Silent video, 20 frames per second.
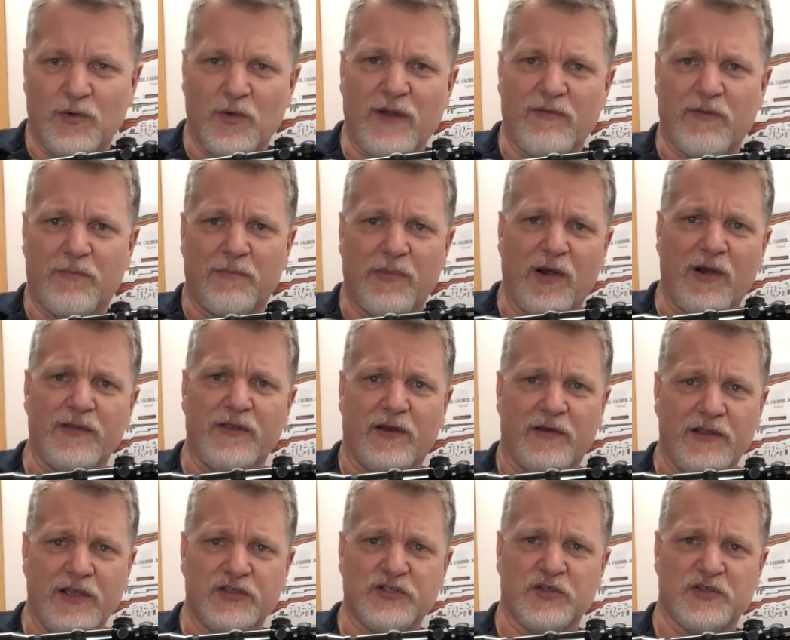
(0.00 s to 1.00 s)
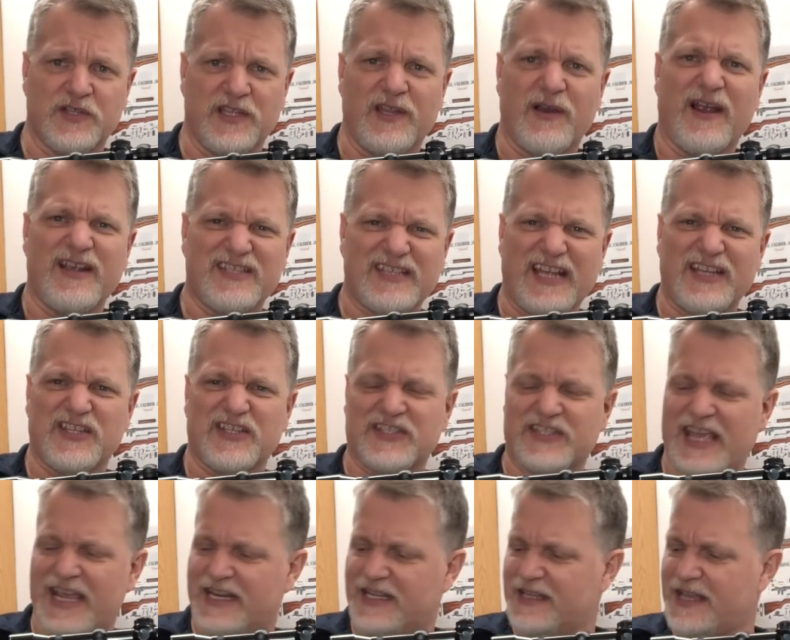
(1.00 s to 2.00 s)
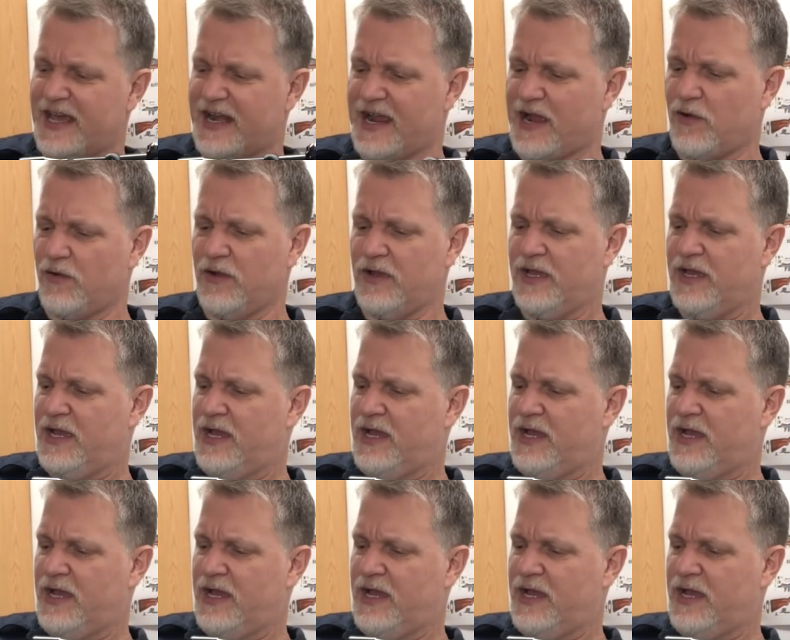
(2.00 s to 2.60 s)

whoever burned their initials in there, I just sanded that out.